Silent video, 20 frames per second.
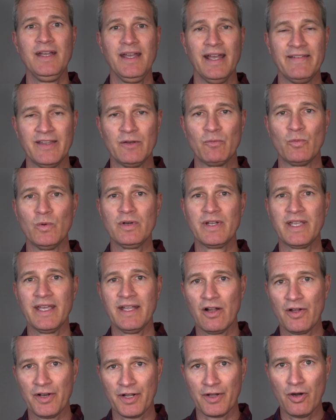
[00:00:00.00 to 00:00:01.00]
and then we'll
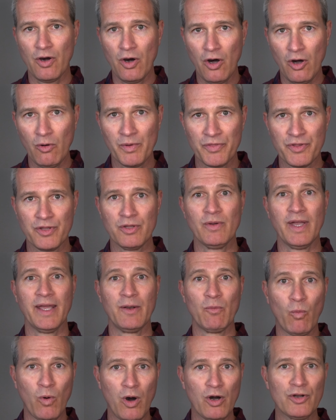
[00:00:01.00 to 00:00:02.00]
get on a call with you
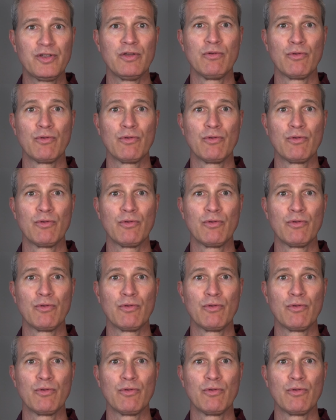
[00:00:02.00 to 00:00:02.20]
and walk